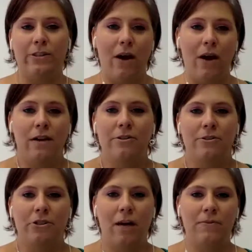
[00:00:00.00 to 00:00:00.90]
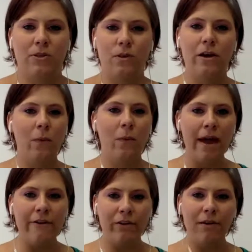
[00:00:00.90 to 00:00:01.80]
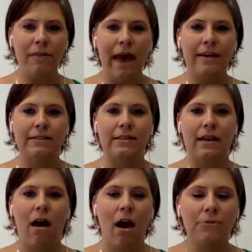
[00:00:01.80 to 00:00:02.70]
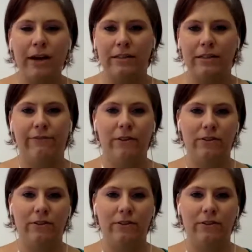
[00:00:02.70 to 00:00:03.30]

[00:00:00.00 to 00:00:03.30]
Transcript: I want a new job. So we go right from that objective field.